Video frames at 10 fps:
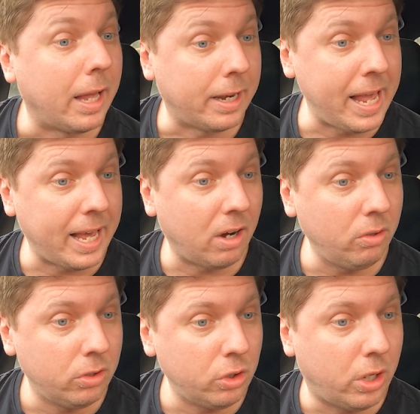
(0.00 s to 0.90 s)
Now
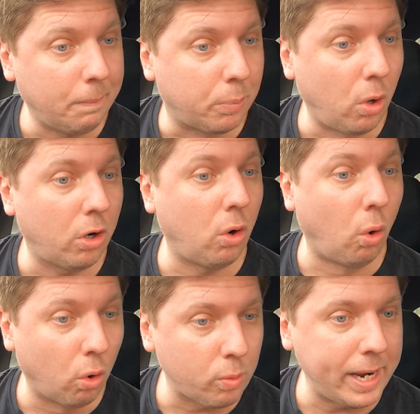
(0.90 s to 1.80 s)
you can block
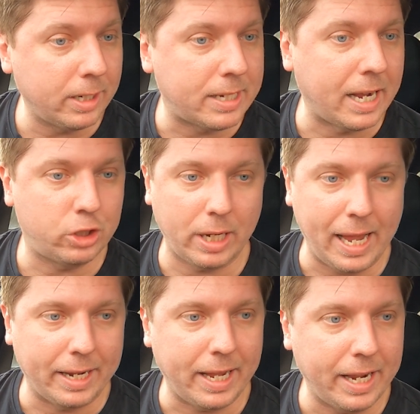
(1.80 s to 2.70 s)
or rate a Dasher
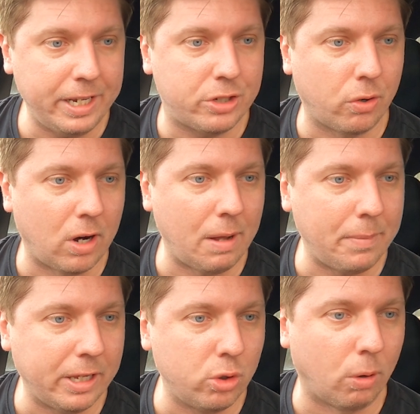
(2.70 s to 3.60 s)
at any time
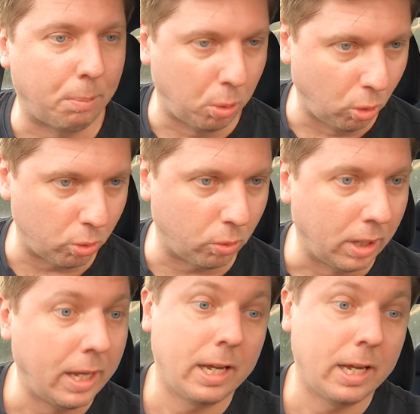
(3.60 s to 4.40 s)
in your portal.